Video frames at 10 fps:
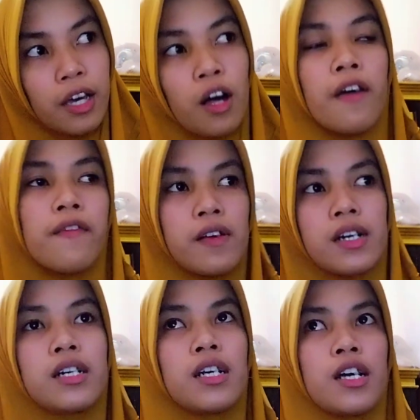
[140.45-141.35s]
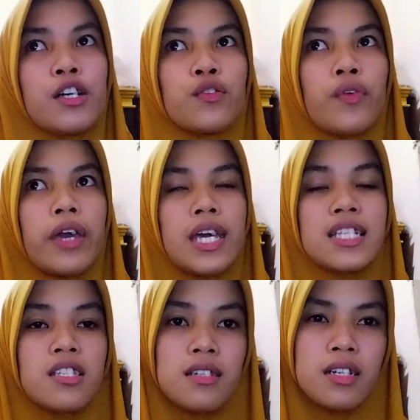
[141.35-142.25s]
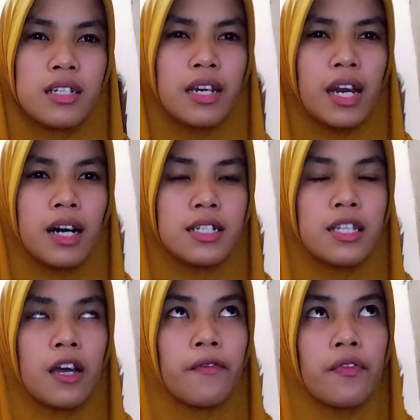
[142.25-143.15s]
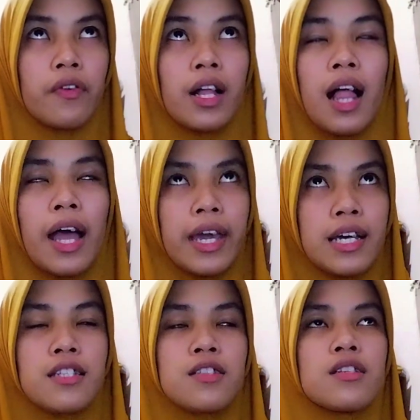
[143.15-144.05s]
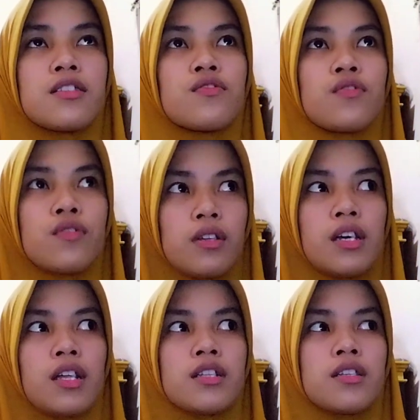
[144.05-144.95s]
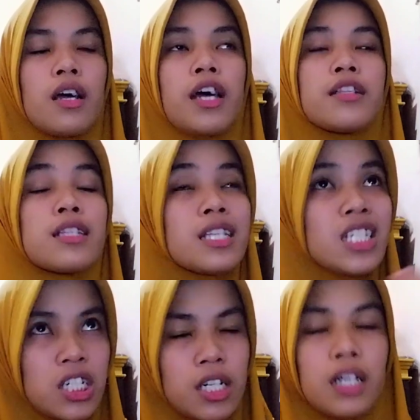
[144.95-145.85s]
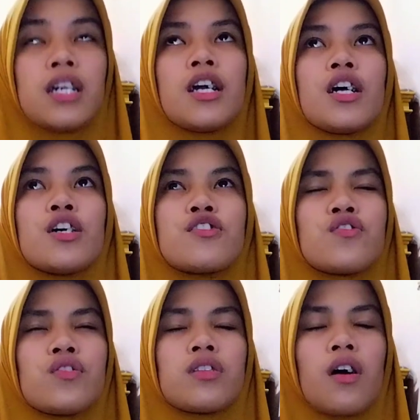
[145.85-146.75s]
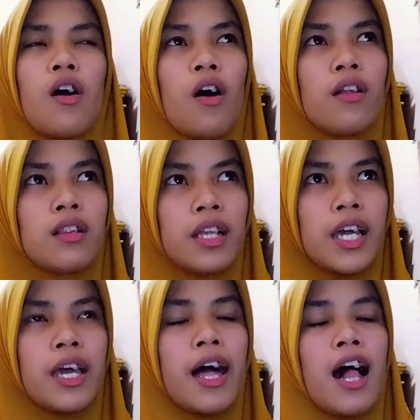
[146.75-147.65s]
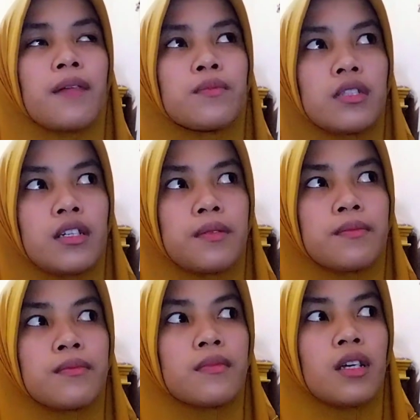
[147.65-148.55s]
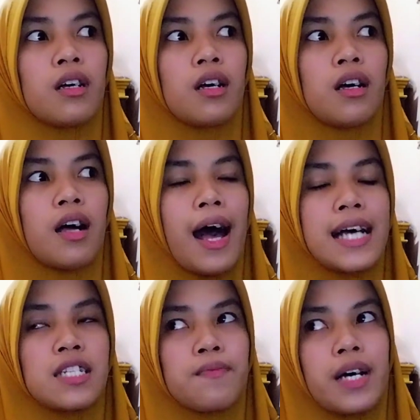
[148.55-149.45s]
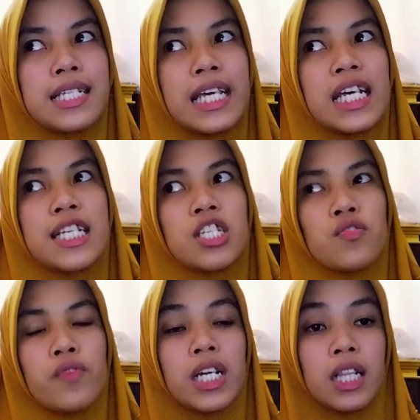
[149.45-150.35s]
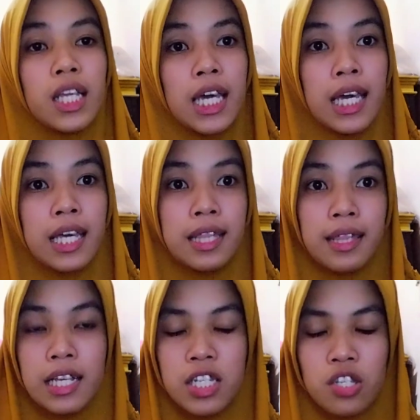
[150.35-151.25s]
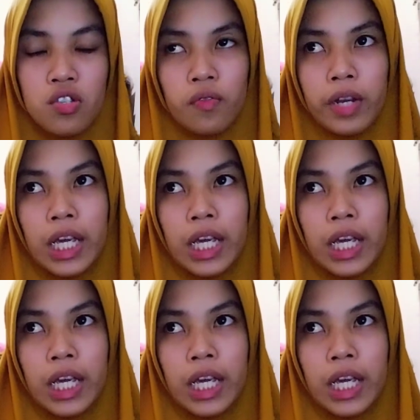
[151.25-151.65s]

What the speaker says: However, to ensure their self-reliance, the teacher should only help them as much as strictly necessary.